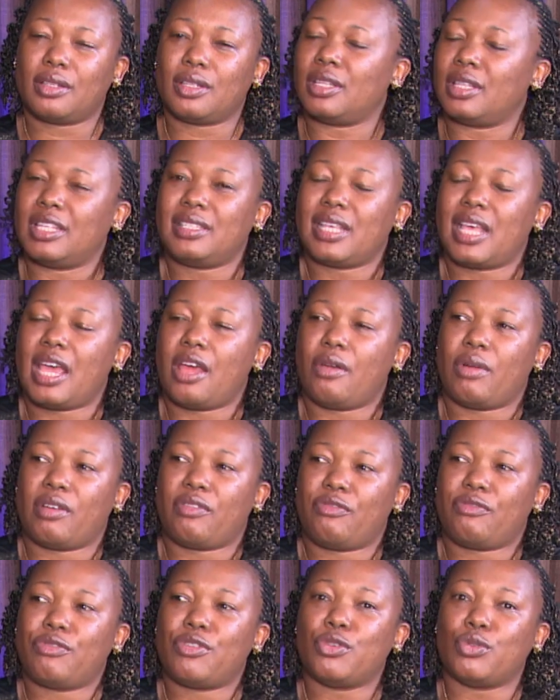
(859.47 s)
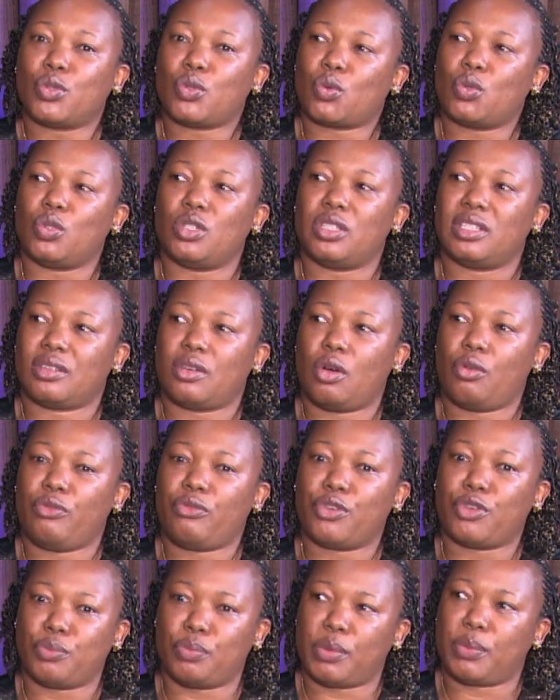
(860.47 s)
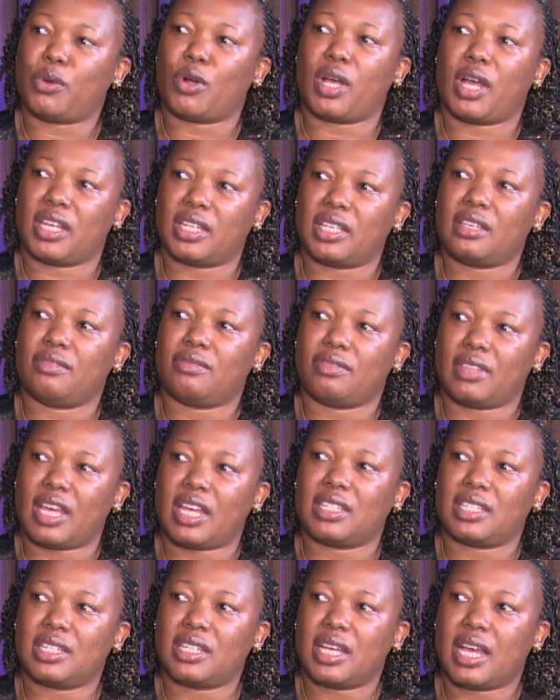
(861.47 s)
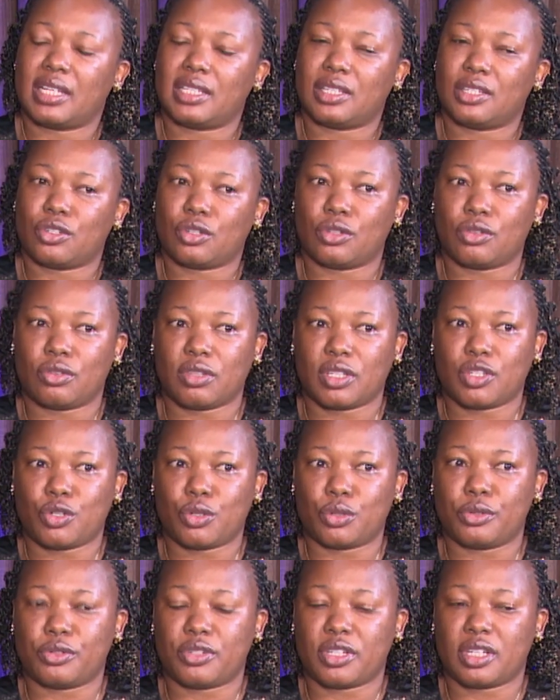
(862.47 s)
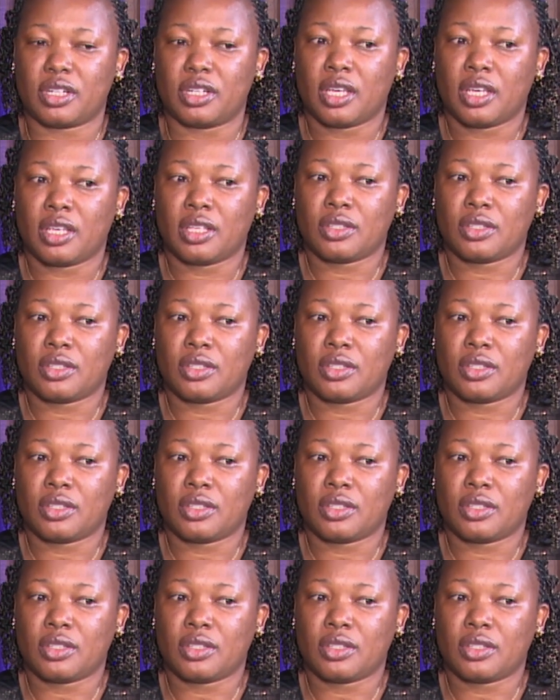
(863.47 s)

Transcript: In this era, few schools or few people can give that attention to the children.